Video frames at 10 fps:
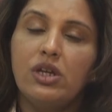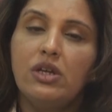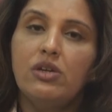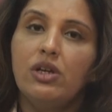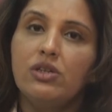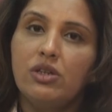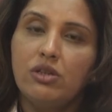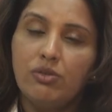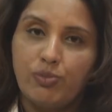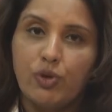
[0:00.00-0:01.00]
the increase
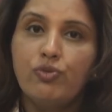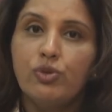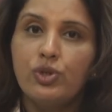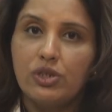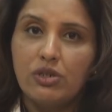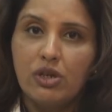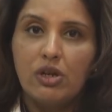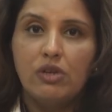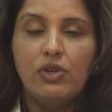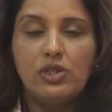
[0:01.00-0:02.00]
in perfusion,
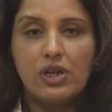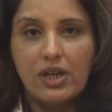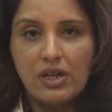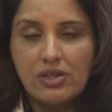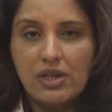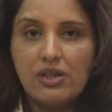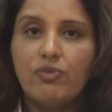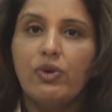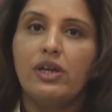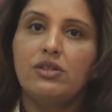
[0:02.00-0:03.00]
which again
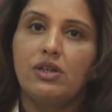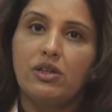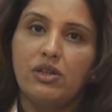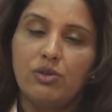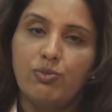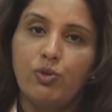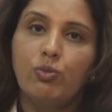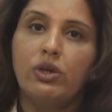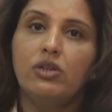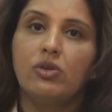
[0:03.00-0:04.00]
signifies that there is
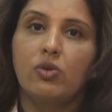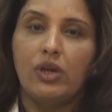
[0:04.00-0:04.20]
improvement in the